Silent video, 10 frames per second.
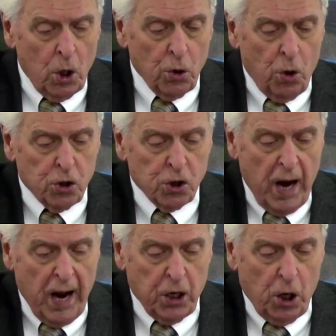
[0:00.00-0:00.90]
Nor
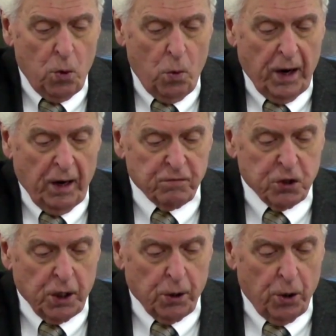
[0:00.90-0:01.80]
stand in the way of
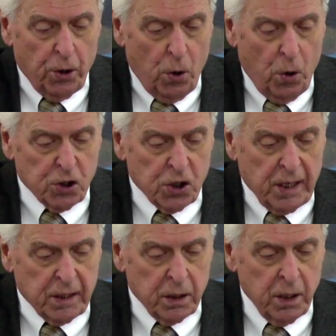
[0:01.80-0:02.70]
sinner, nor
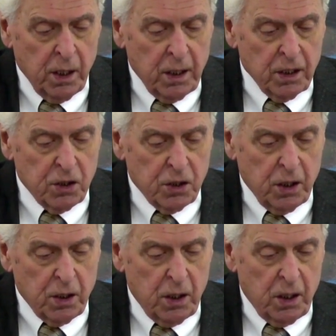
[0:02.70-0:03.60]
sit
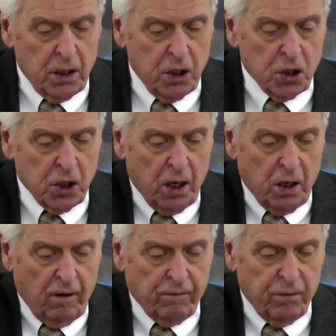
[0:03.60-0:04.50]
in the
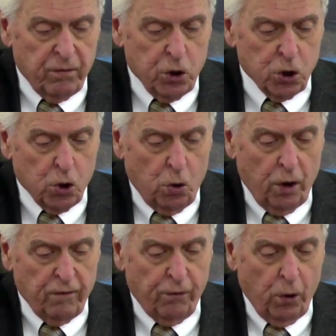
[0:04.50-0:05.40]
seat of the
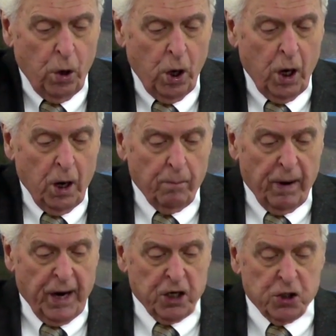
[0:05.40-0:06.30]
scornful,
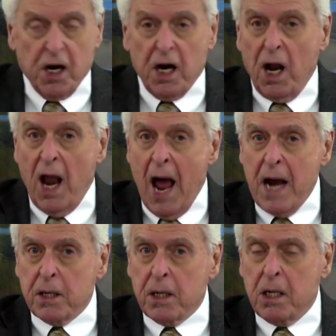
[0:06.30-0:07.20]
but his delight.